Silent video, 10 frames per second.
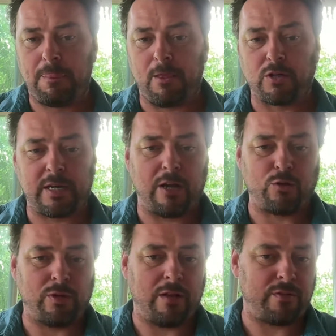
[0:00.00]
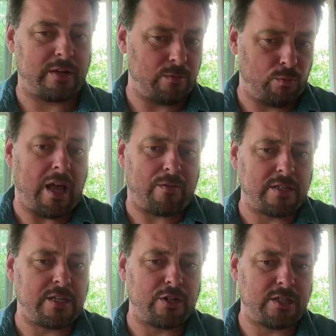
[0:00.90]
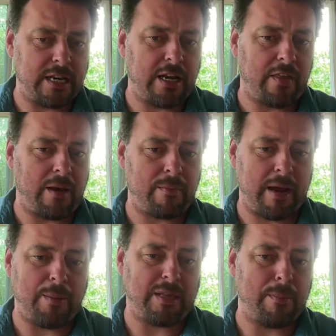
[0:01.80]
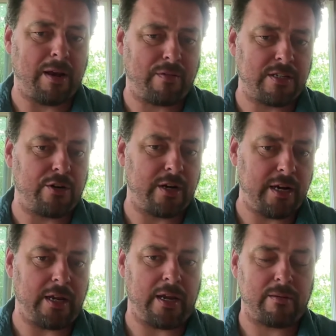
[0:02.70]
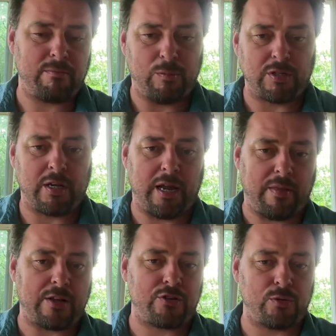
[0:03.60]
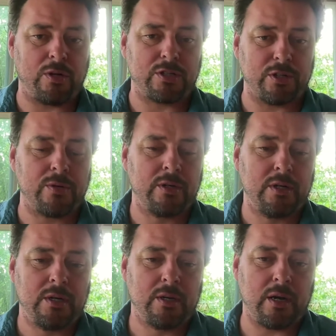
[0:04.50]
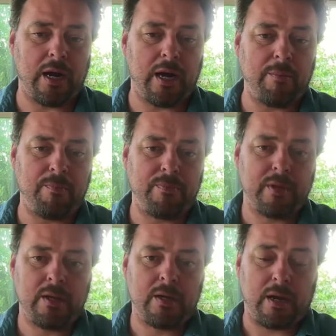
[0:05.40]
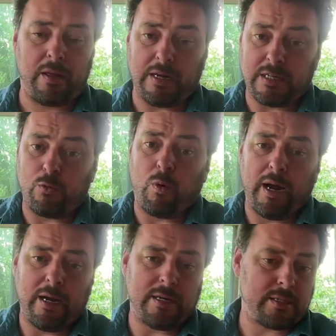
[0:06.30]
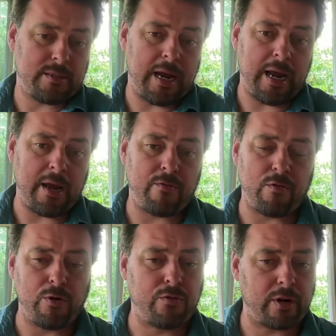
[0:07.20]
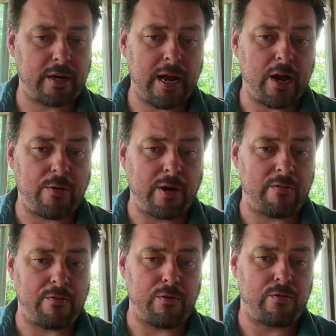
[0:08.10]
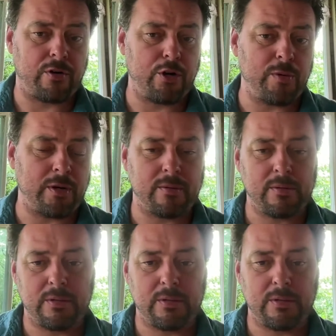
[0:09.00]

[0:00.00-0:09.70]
those cows would not have considered sitting on that hay, but they might have considered eating it. People say, yeah, that's true also. Um, and I say, why is hay food for a cow and not food for a human? And